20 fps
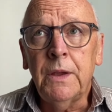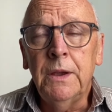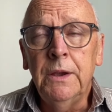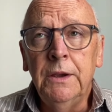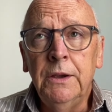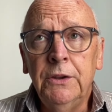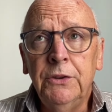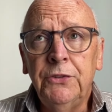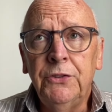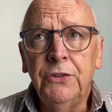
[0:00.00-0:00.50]

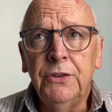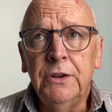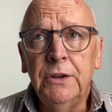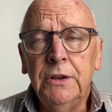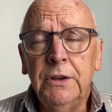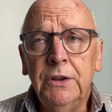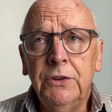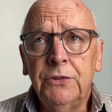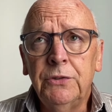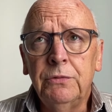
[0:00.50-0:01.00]
is
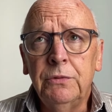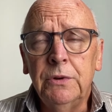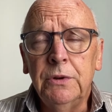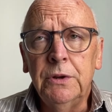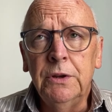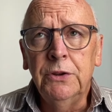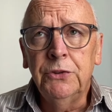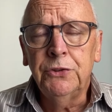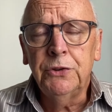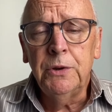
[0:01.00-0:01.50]

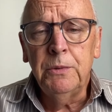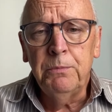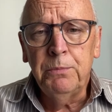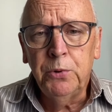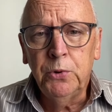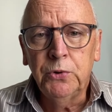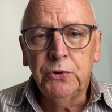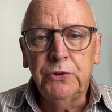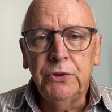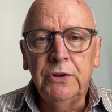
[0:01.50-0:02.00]
an
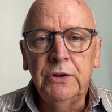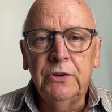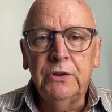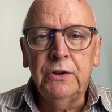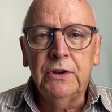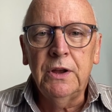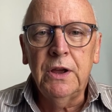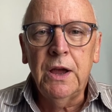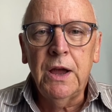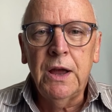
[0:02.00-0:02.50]
important
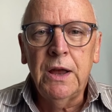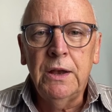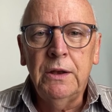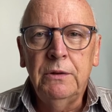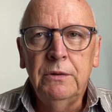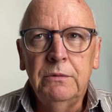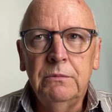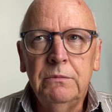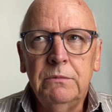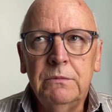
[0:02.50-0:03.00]

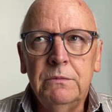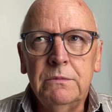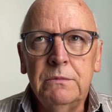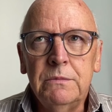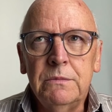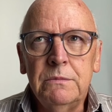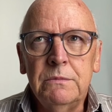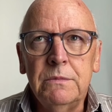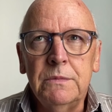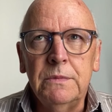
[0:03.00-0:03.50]
and
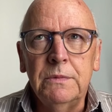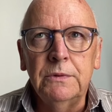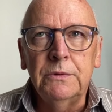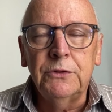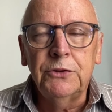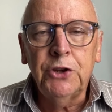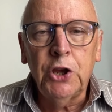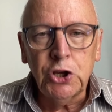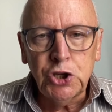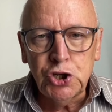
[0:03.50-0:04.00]

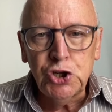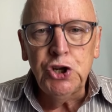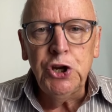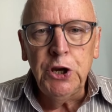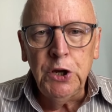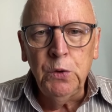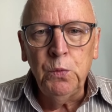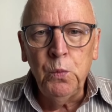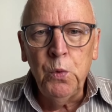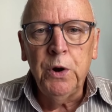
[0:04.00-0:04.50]

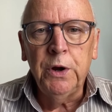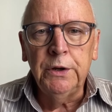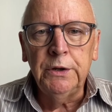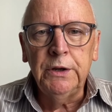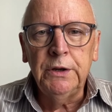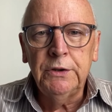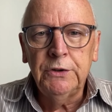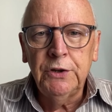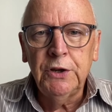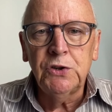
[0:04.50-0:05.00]
touching one.
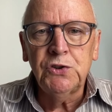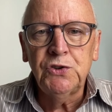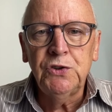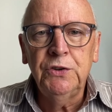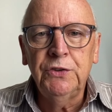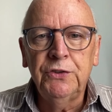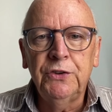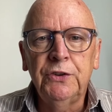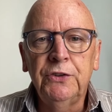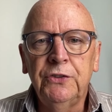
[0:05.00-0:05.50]
It
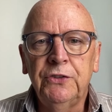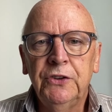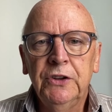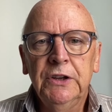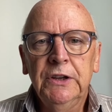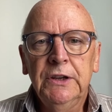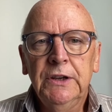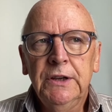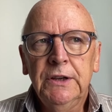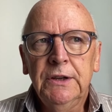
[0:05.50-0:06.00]
touches us
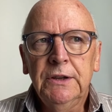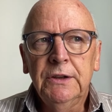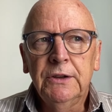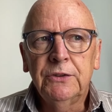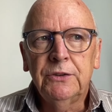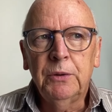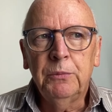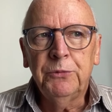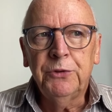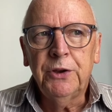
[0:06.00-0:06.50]

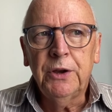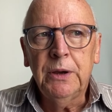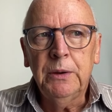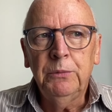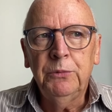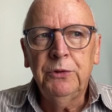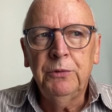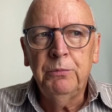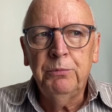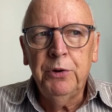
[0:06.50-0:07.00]

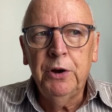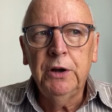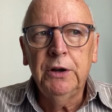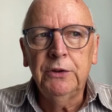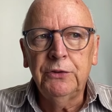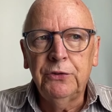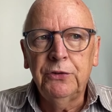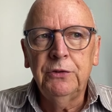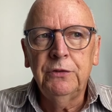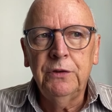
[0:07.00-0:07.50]
sometimes in
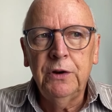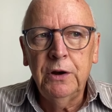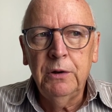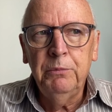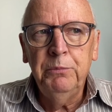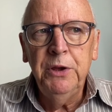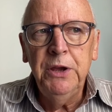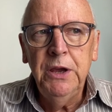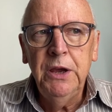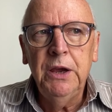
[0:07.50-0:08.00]
parts of our
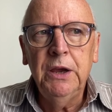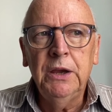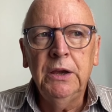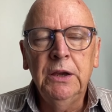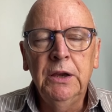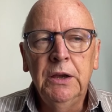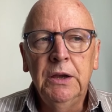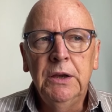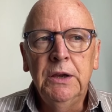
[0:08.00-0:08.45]
being